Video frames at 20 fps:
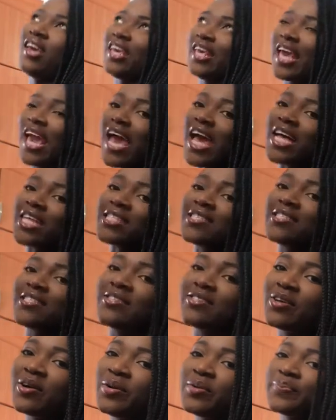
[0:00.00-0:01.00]
Yes,
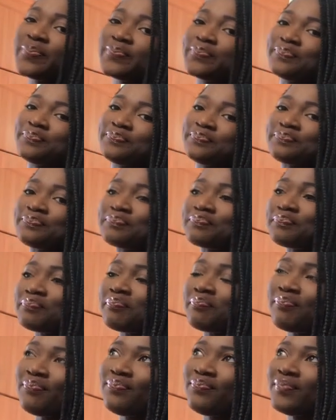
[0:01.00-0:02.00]
so
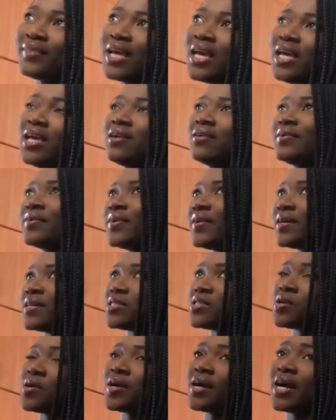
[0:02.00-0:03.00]
a guy, a
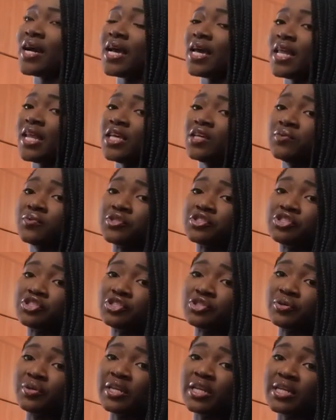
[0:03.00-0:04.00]
tall guy, and he was
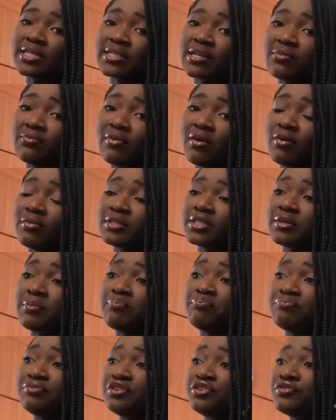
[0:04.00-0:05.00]
showing us around the
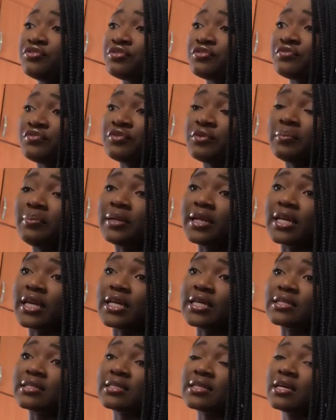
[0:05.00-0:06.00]
beautiful
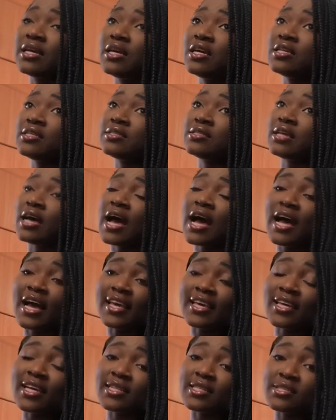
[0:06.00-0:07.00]
place.
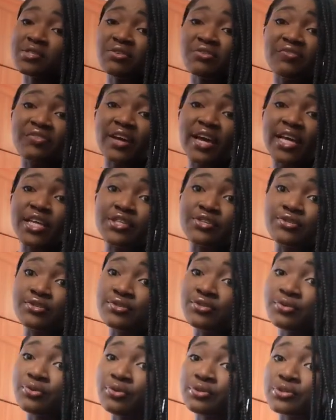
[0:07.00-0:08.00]
Hagia Sophia is
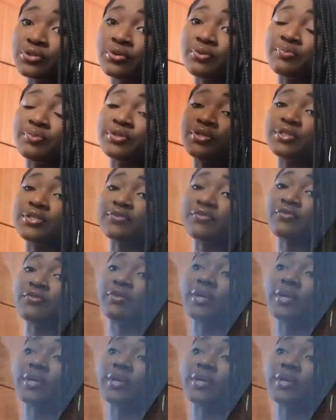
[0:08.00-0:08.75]
so, so beautiful.